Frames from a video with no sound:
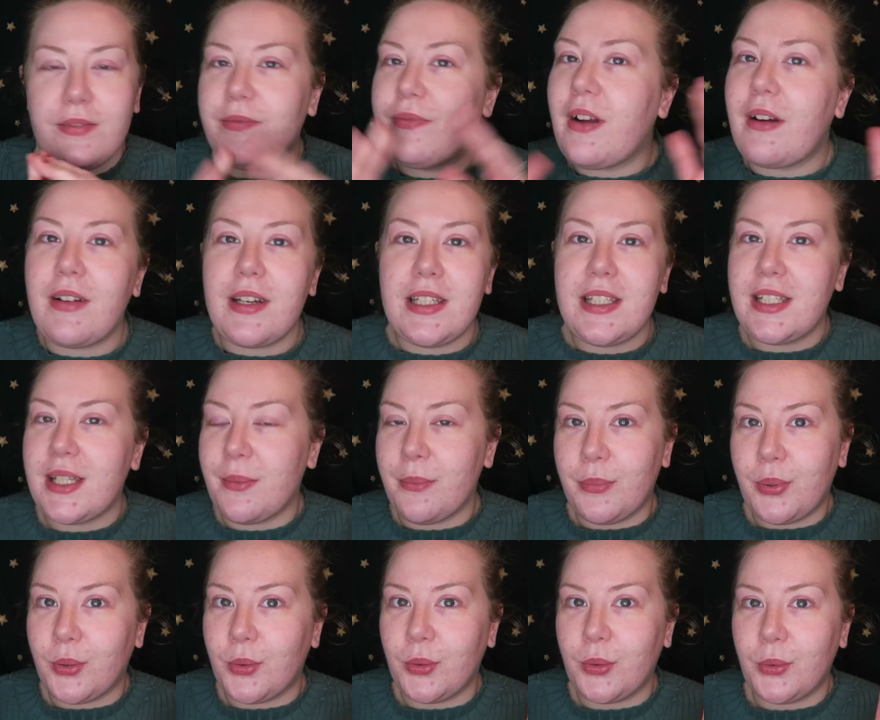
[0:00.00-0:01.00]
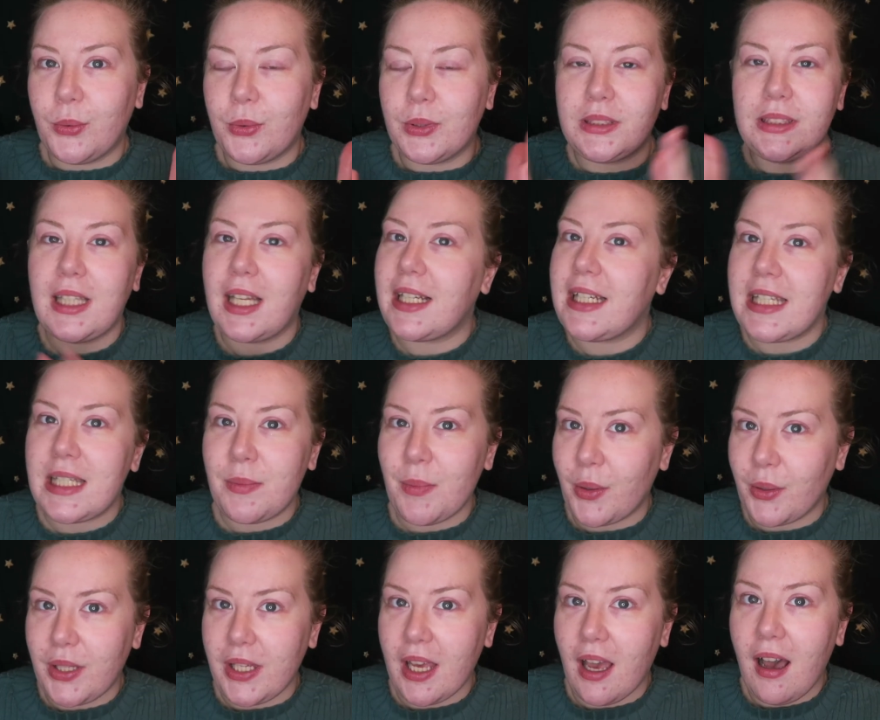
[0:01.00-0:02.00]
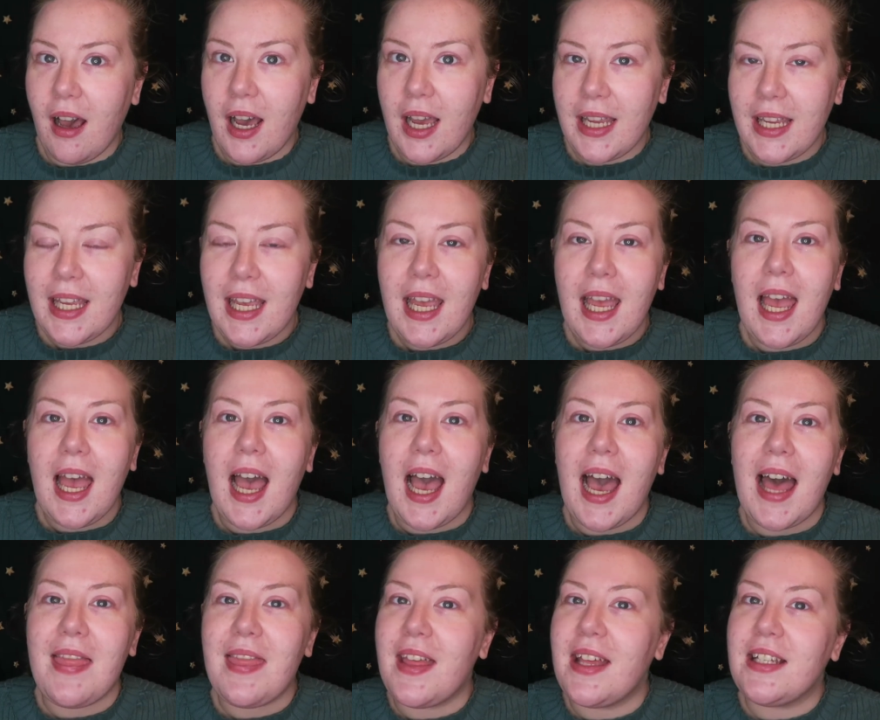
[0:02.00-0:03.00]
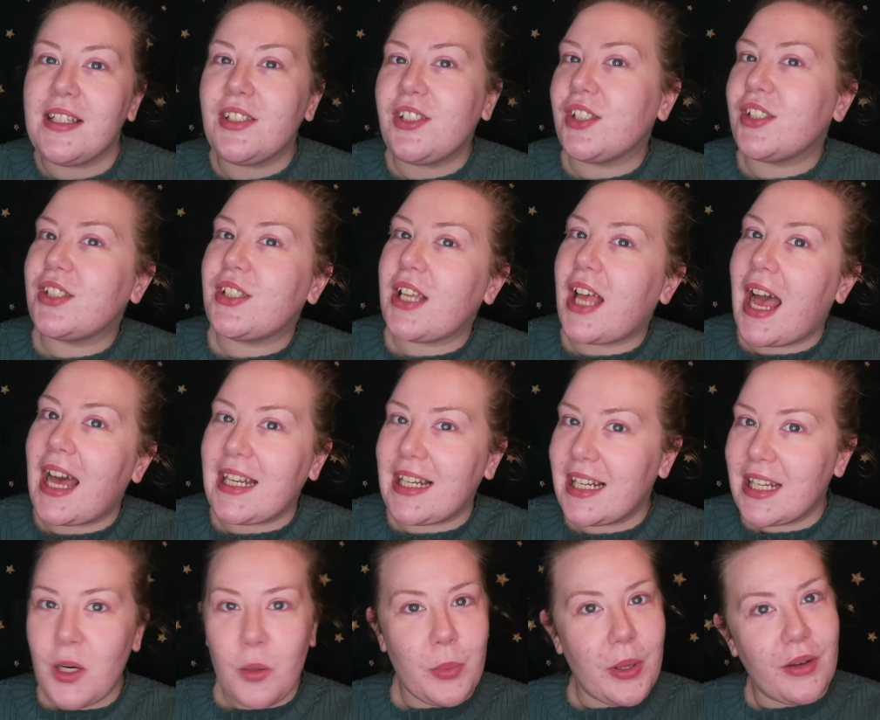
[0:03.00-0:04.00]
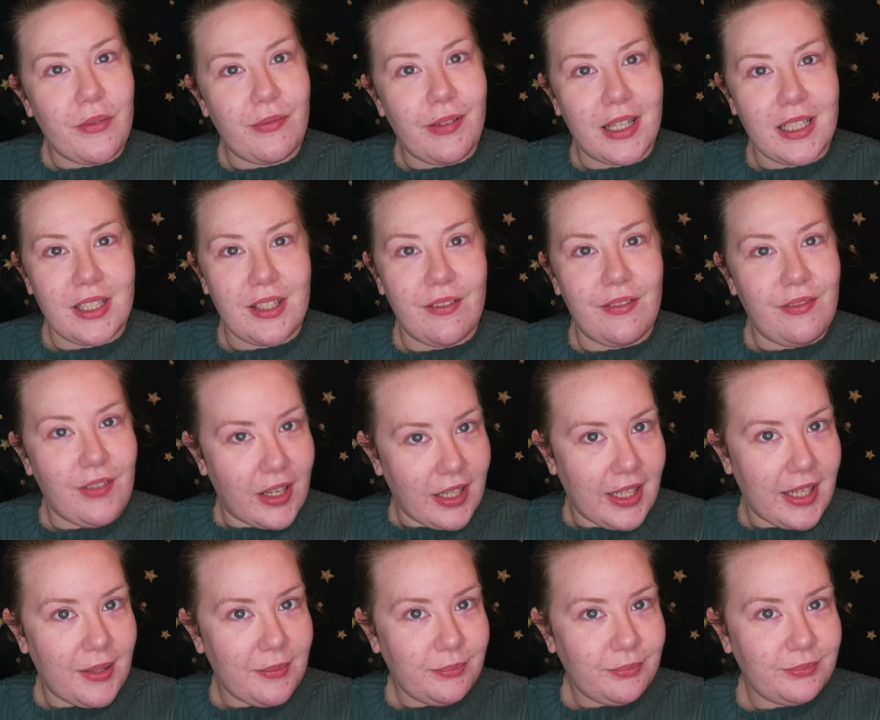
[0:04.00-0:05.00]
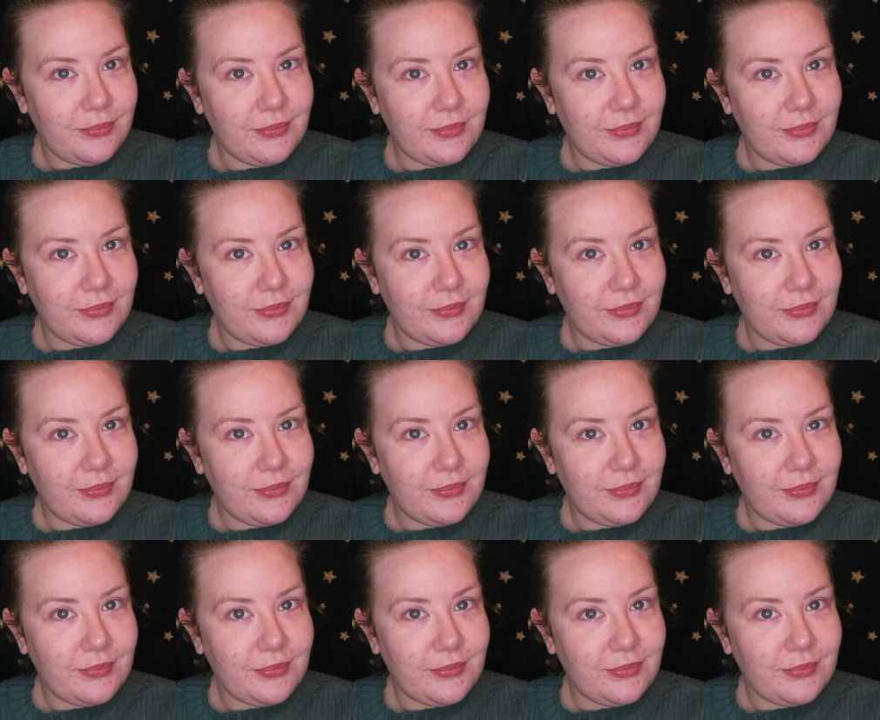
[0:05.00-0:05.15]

very simple, slightly smoky eye, and then just add a little bit of festive fun in.